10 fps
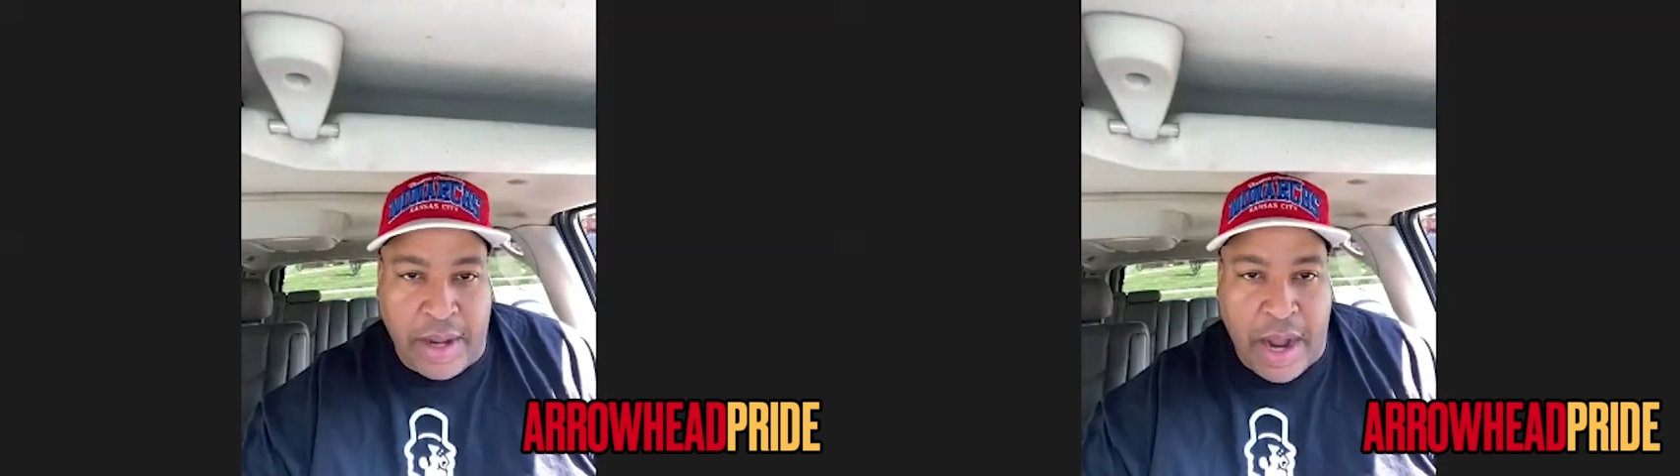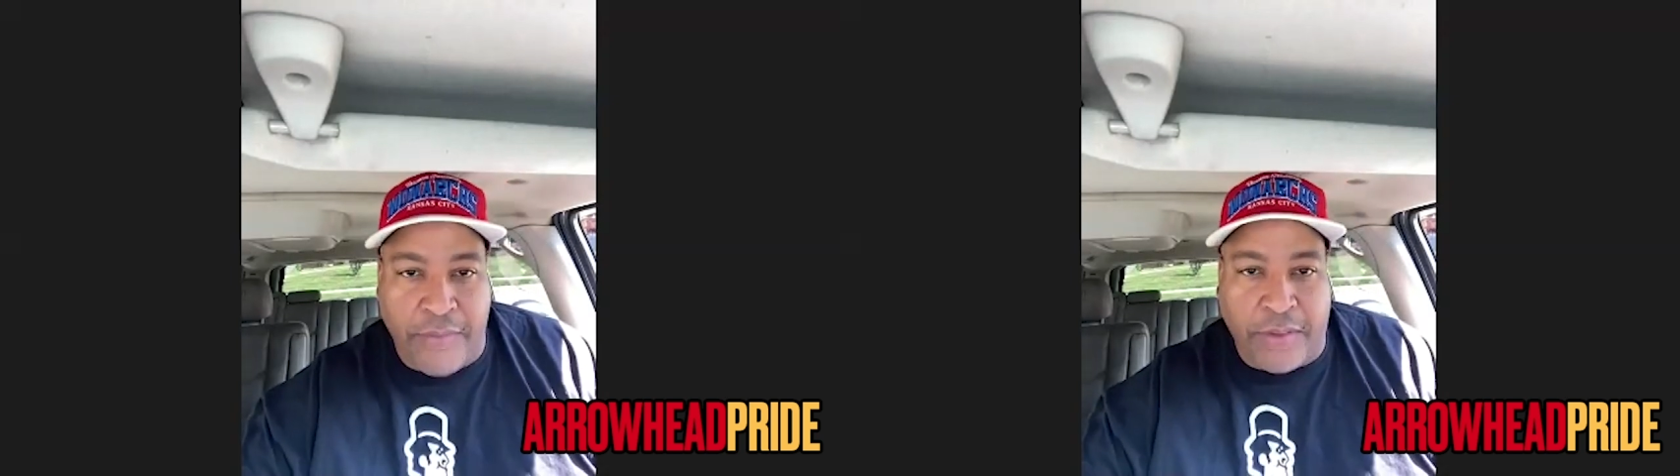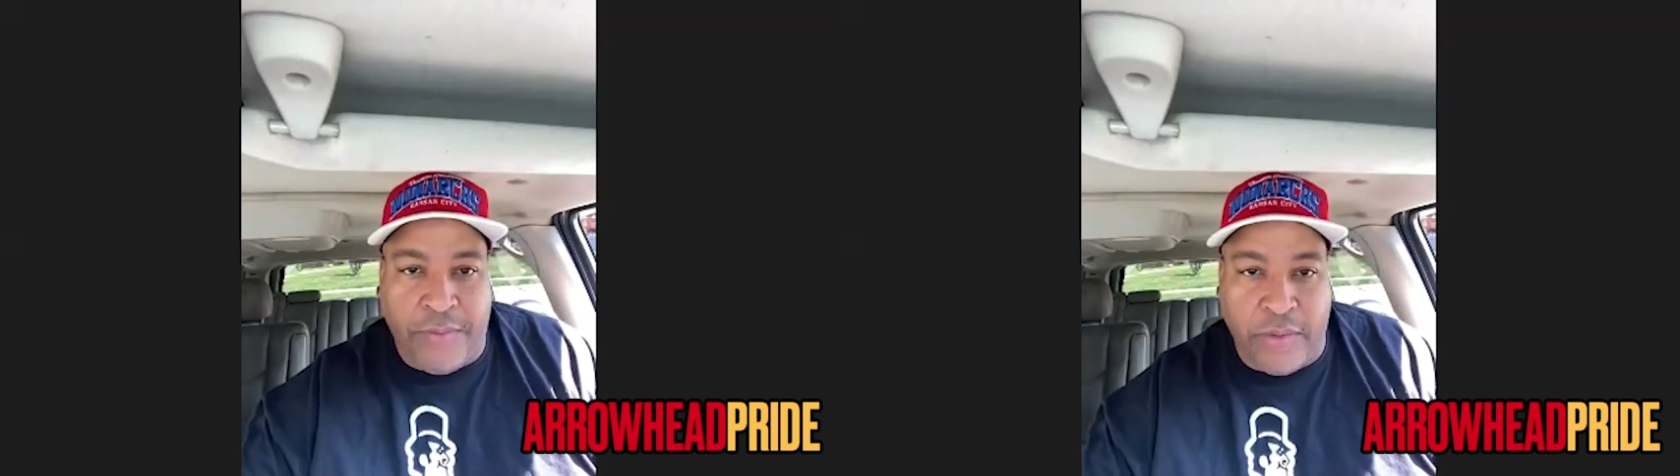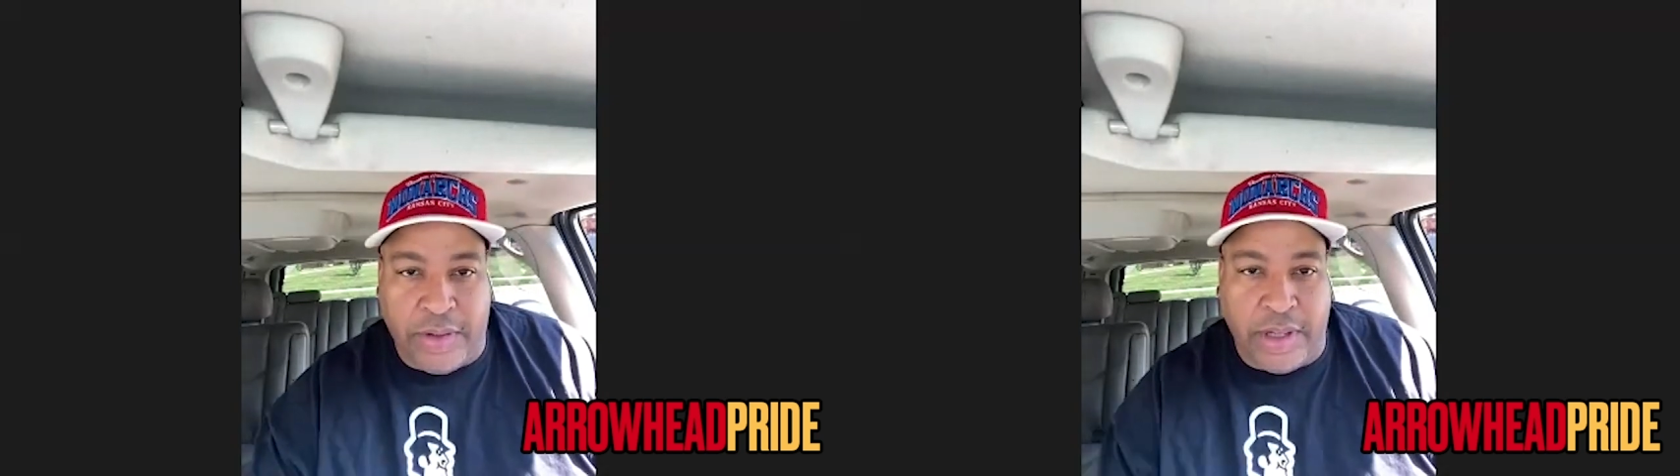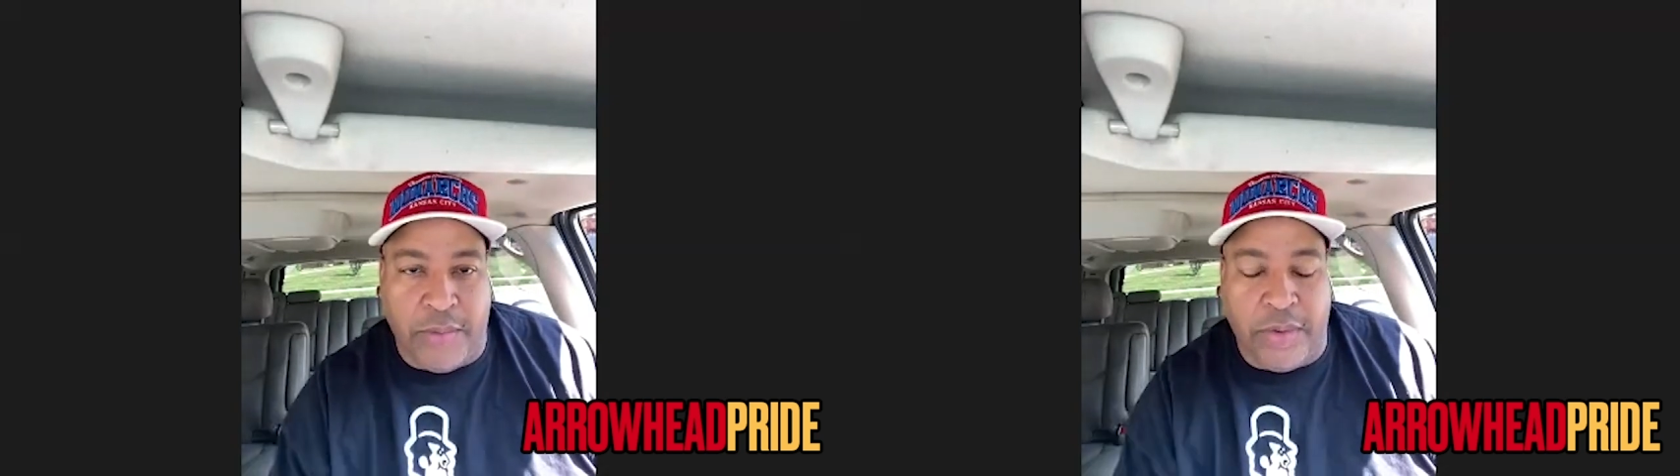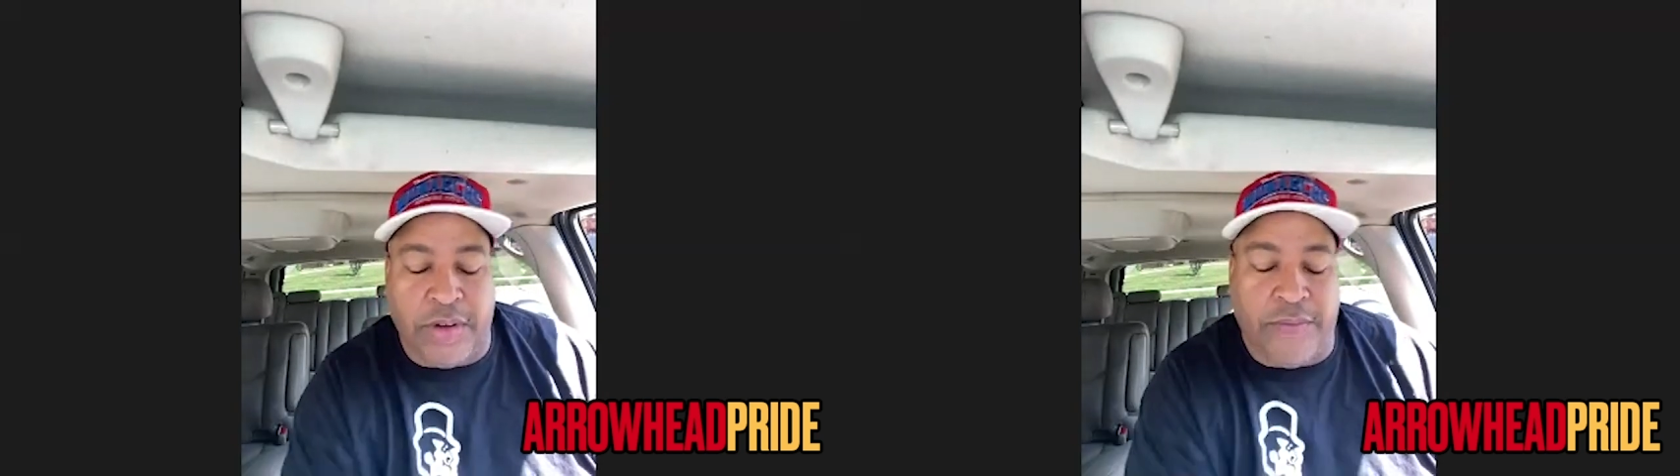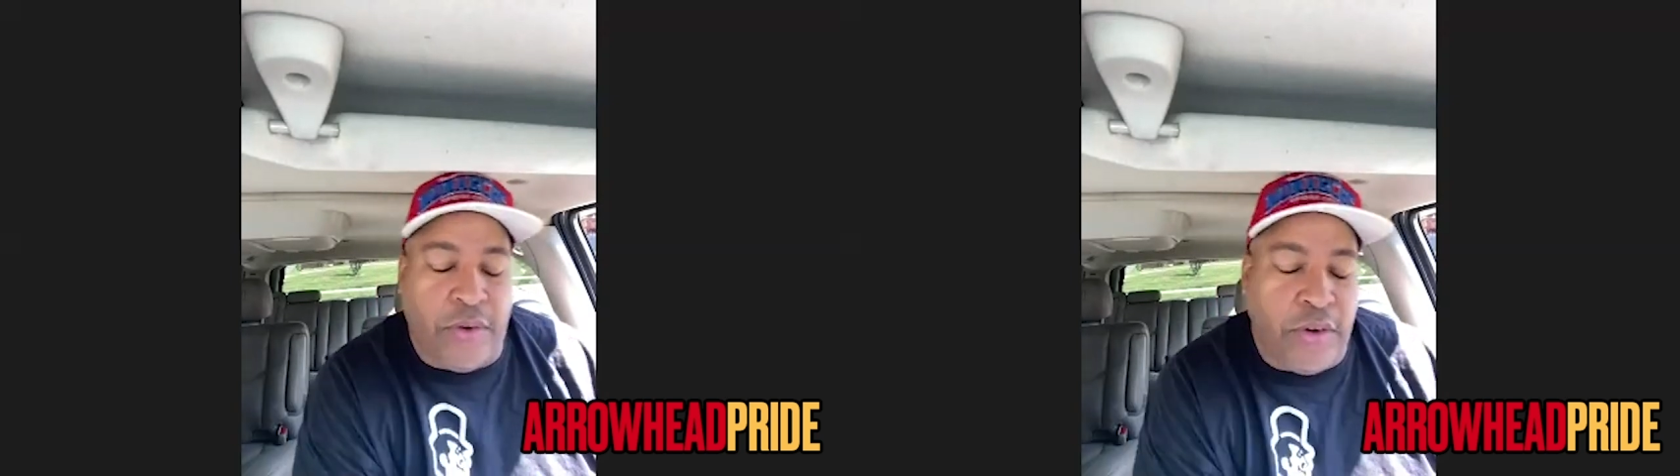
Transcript: off the field, dealing with your voter